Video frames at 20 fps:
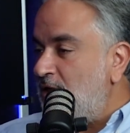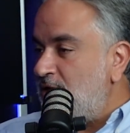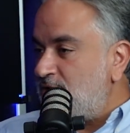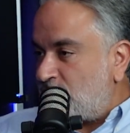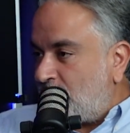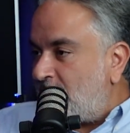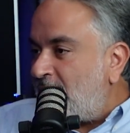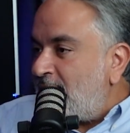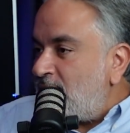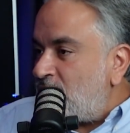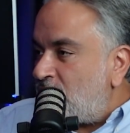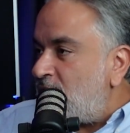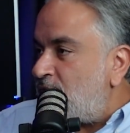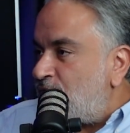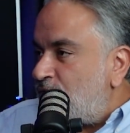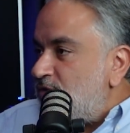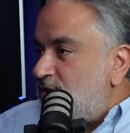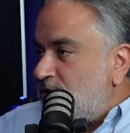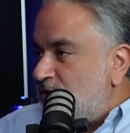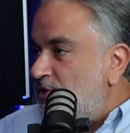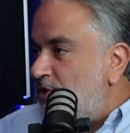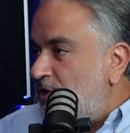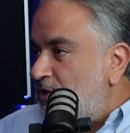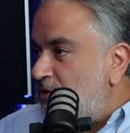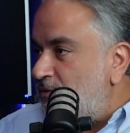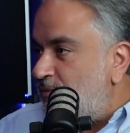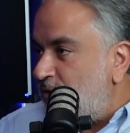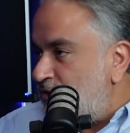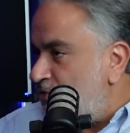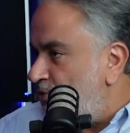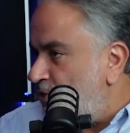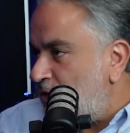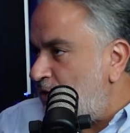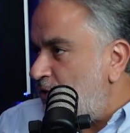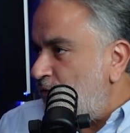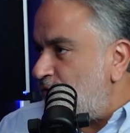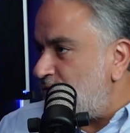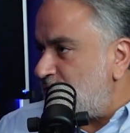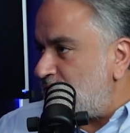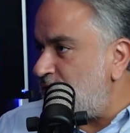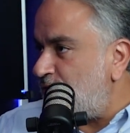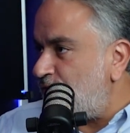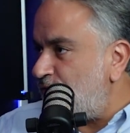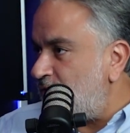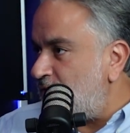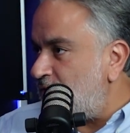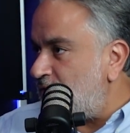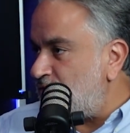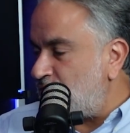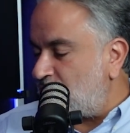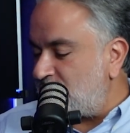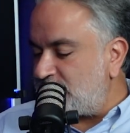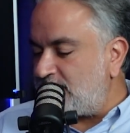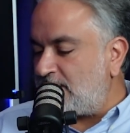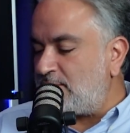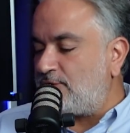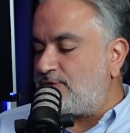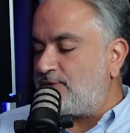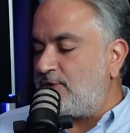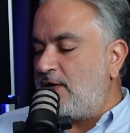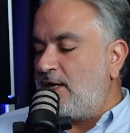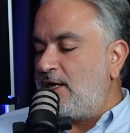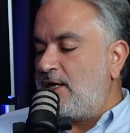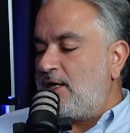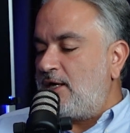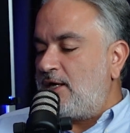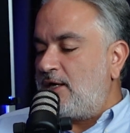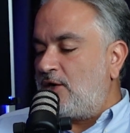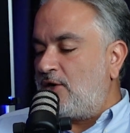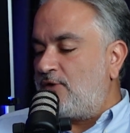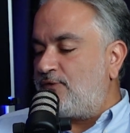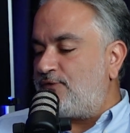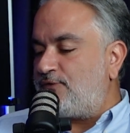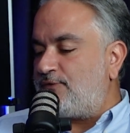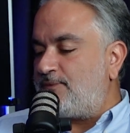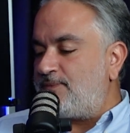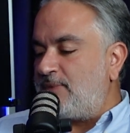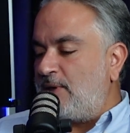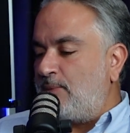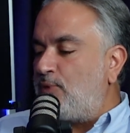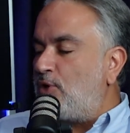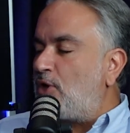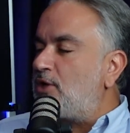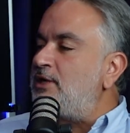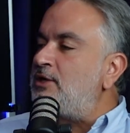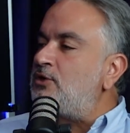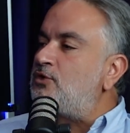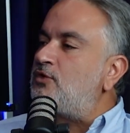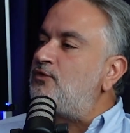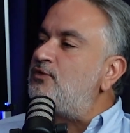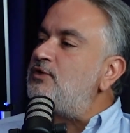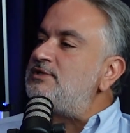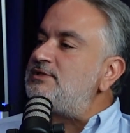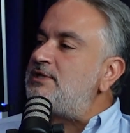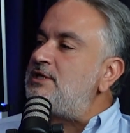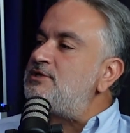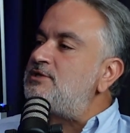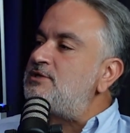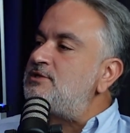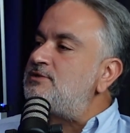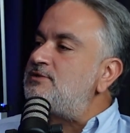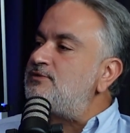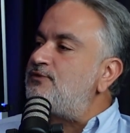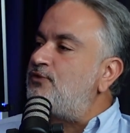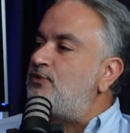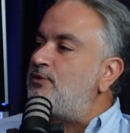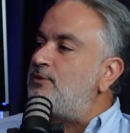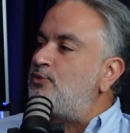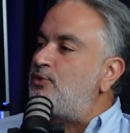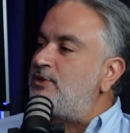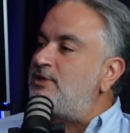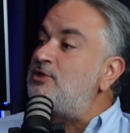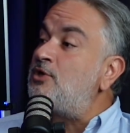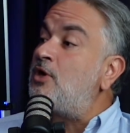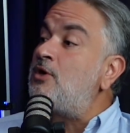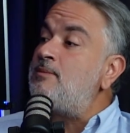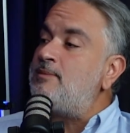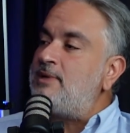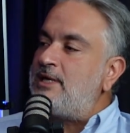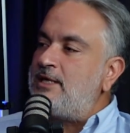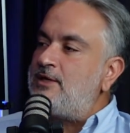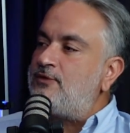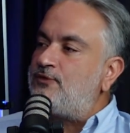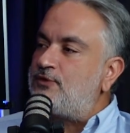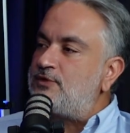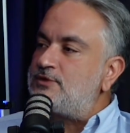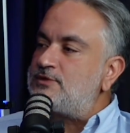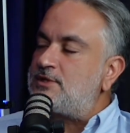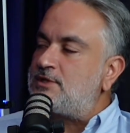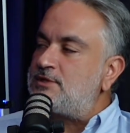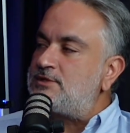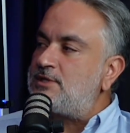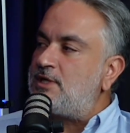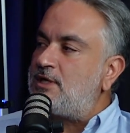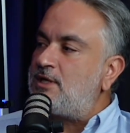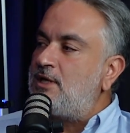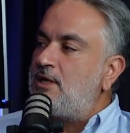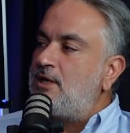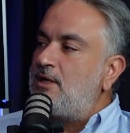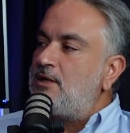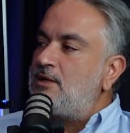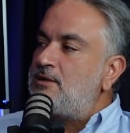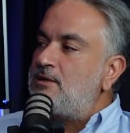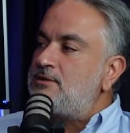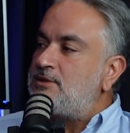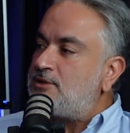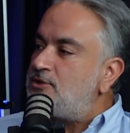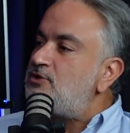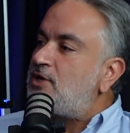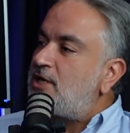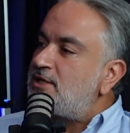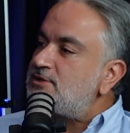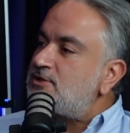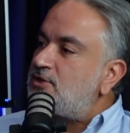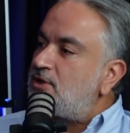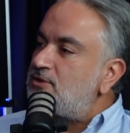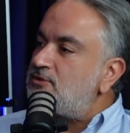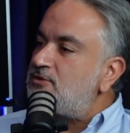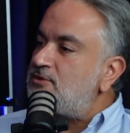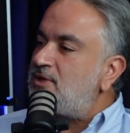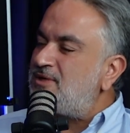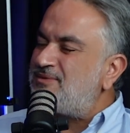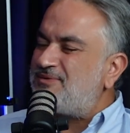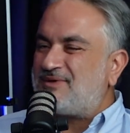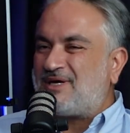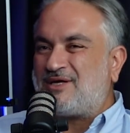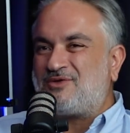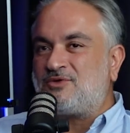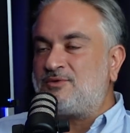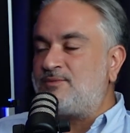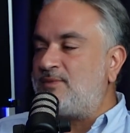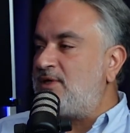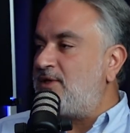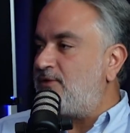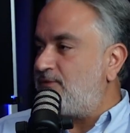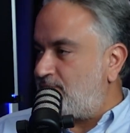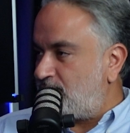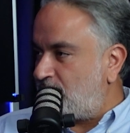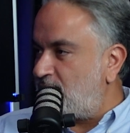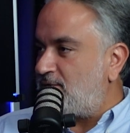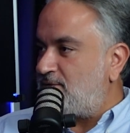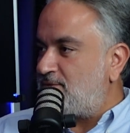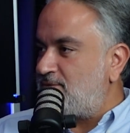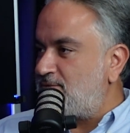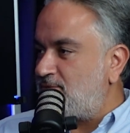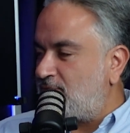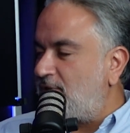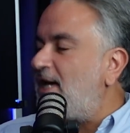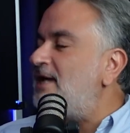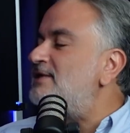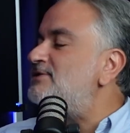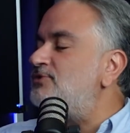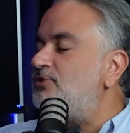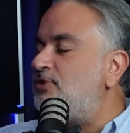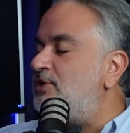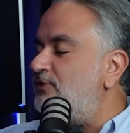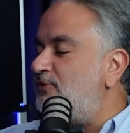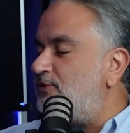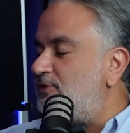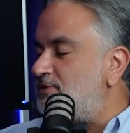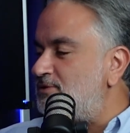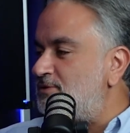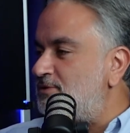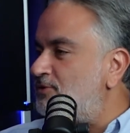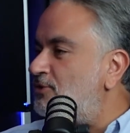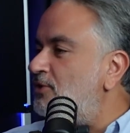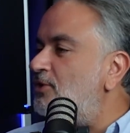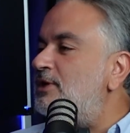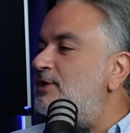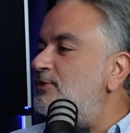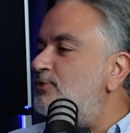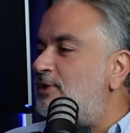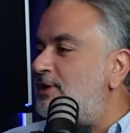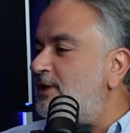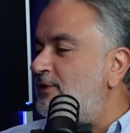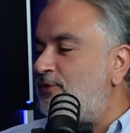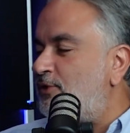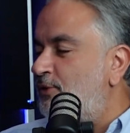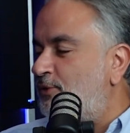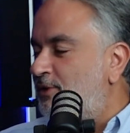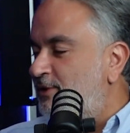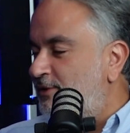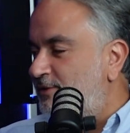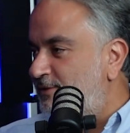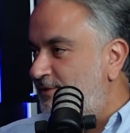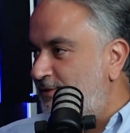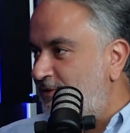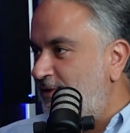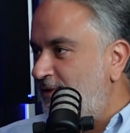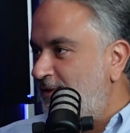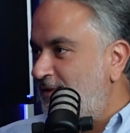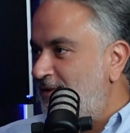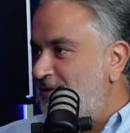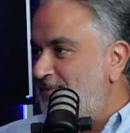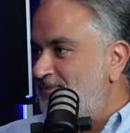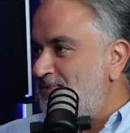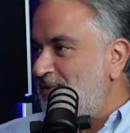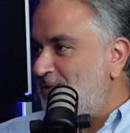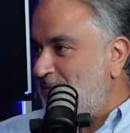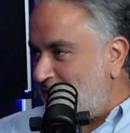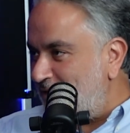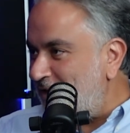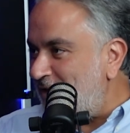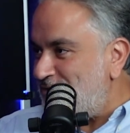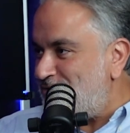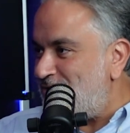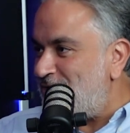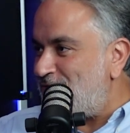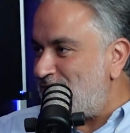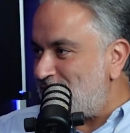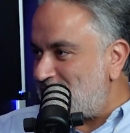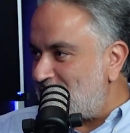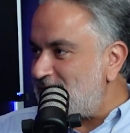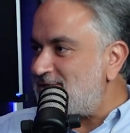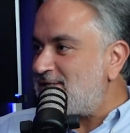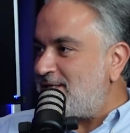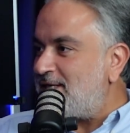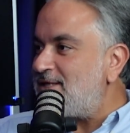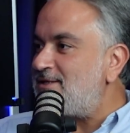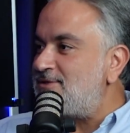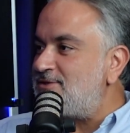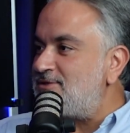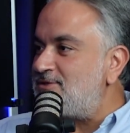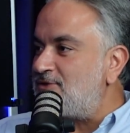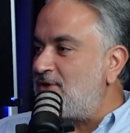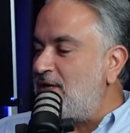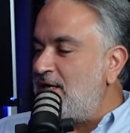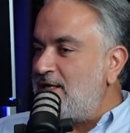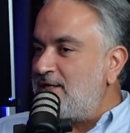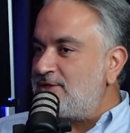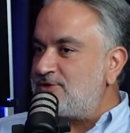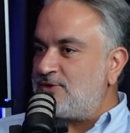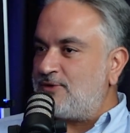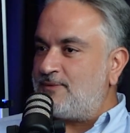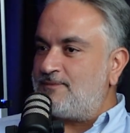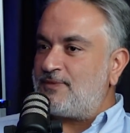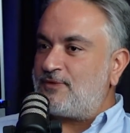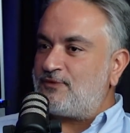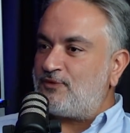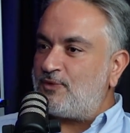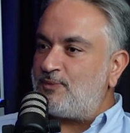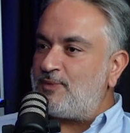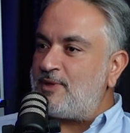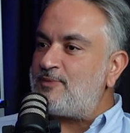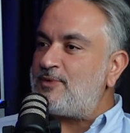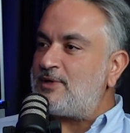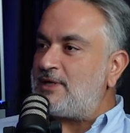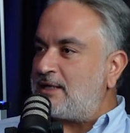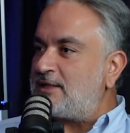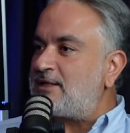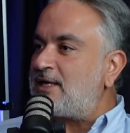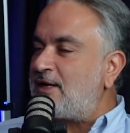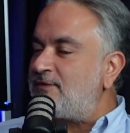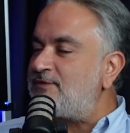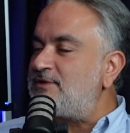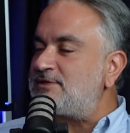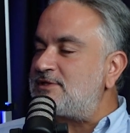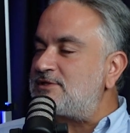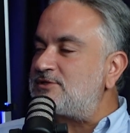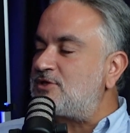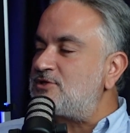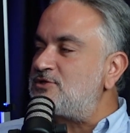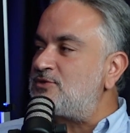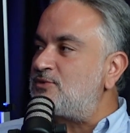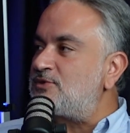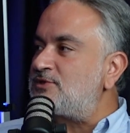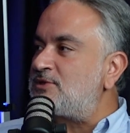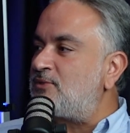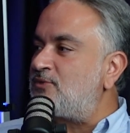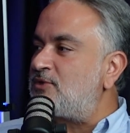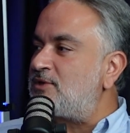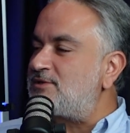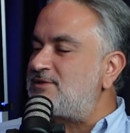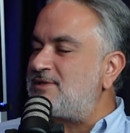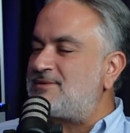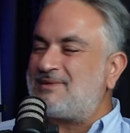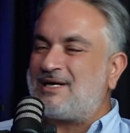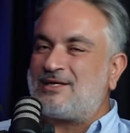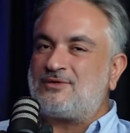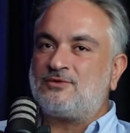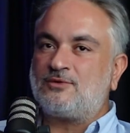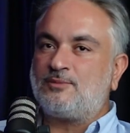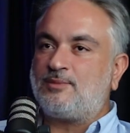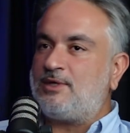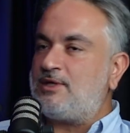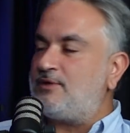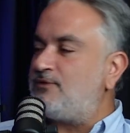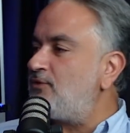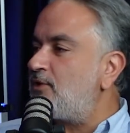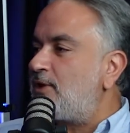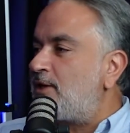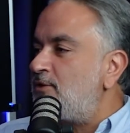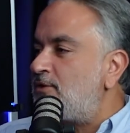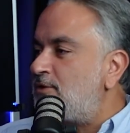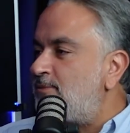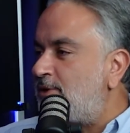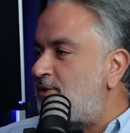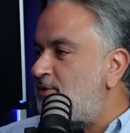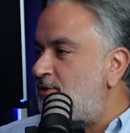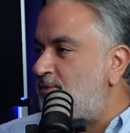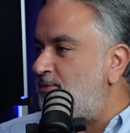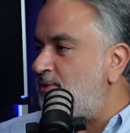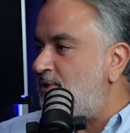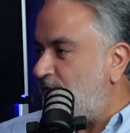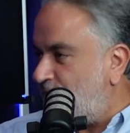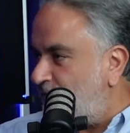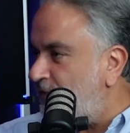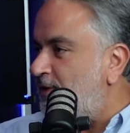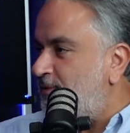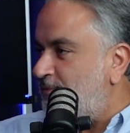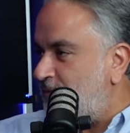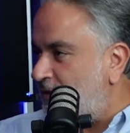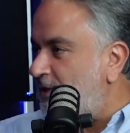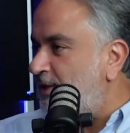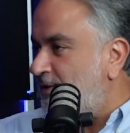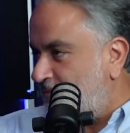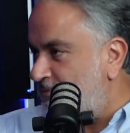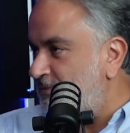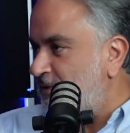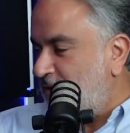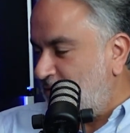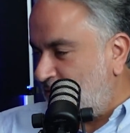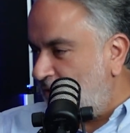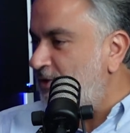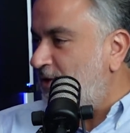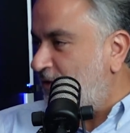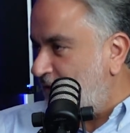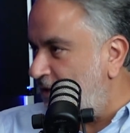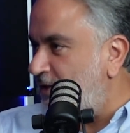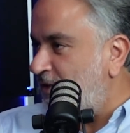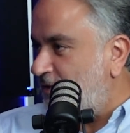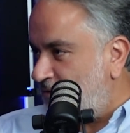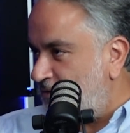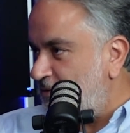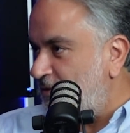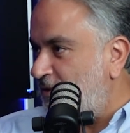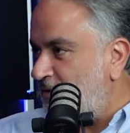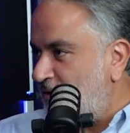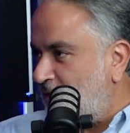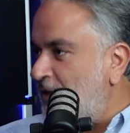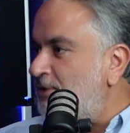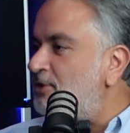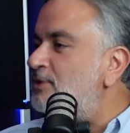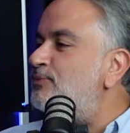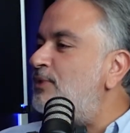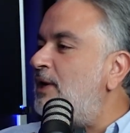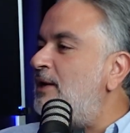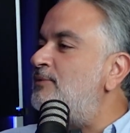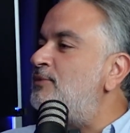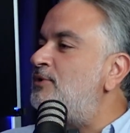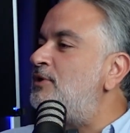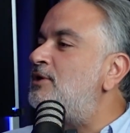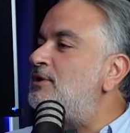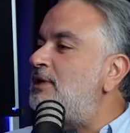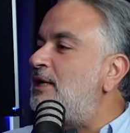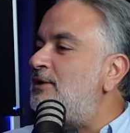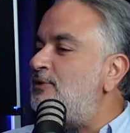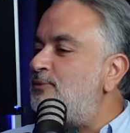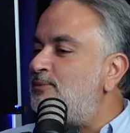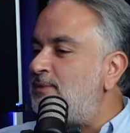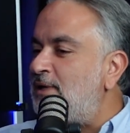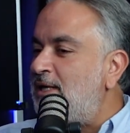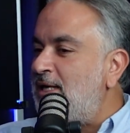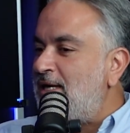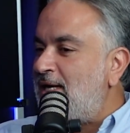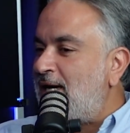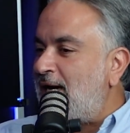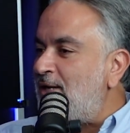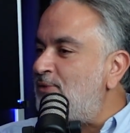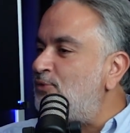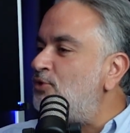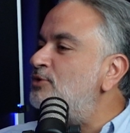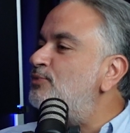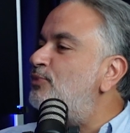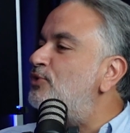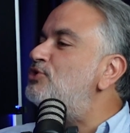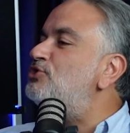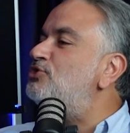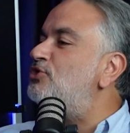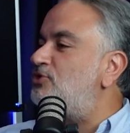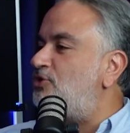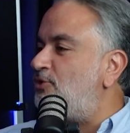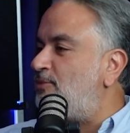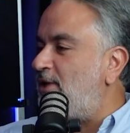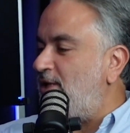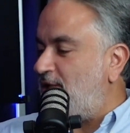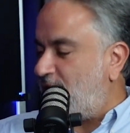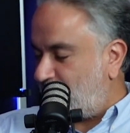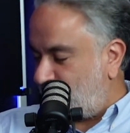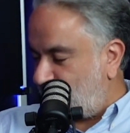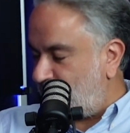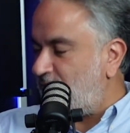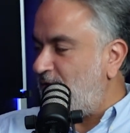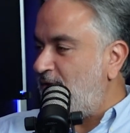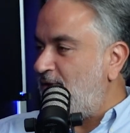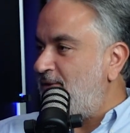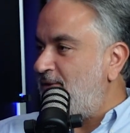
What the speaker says: So my universe is God, but your universe is different. So instead of blocking conversations with non-believers and say, did you ask God today? I don't believe. Wait, okay, ask the universe. Call it whatever you want. Mm-hmm. But that universe has created you. So for people, and I have this discussion with someone who said, I don't believe. You cannot but not believe. Fine, but okay, great. I won't push you to believe.